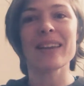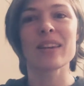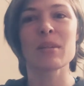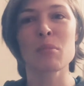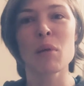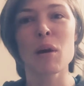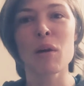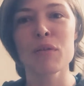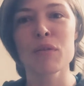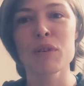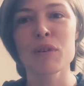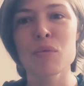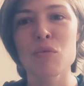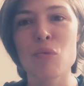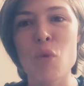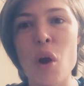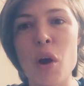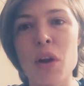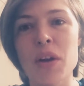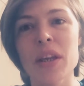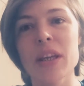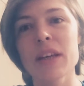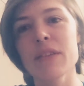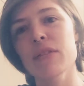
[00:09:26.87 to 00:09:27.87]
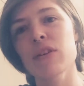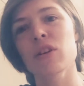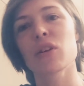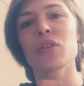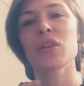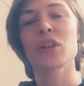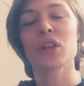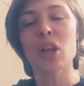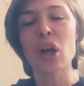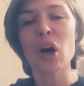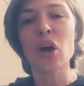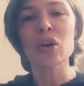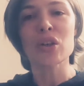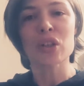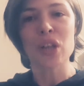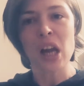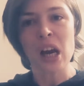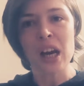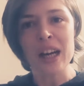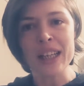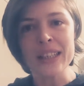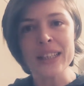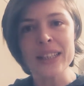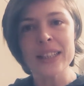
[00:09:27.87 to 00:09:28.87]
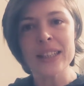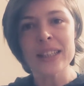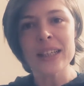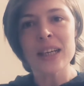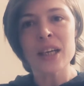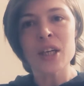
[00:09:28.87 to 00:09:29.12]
them off and run, even on the long line,